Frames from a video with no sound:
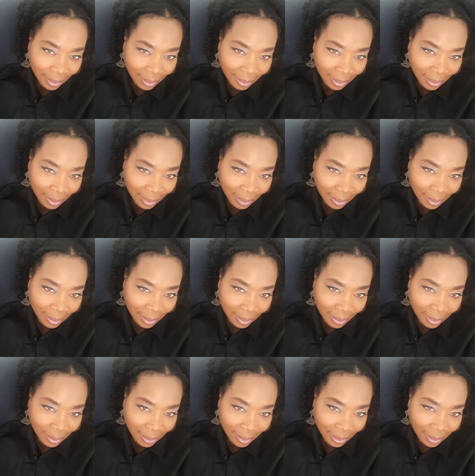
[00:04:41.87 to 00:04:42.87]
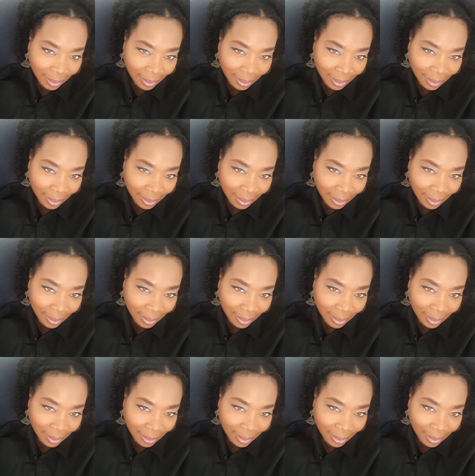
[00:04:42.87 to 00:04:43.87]

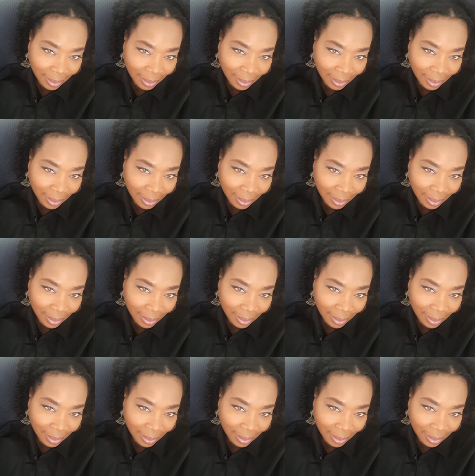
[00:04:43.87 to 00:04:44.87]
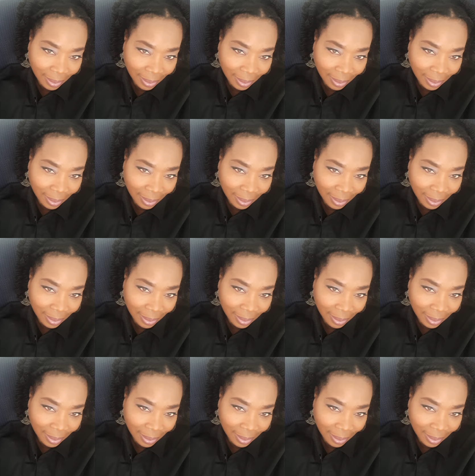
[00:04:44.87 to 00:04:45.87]

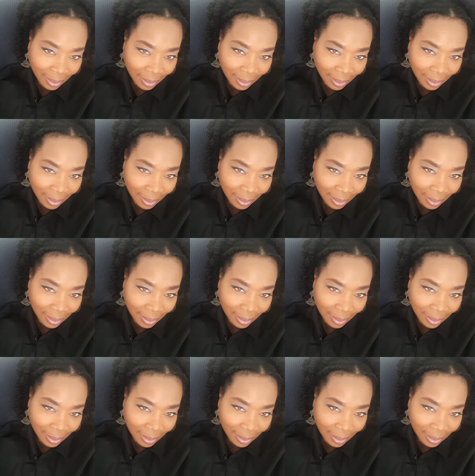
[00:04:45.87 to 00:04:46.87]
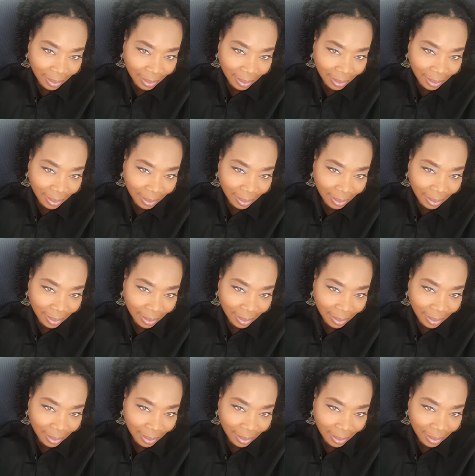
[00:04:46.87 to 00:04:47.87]

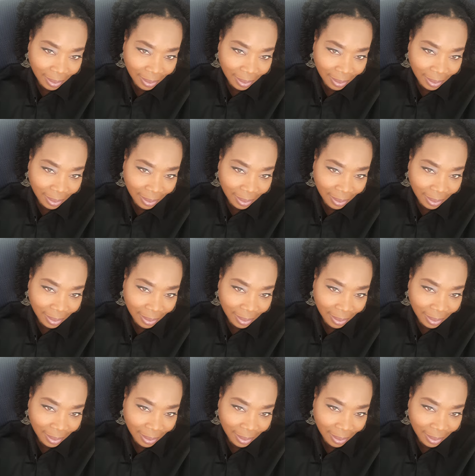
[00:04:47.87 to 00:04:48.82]
(no lip movement)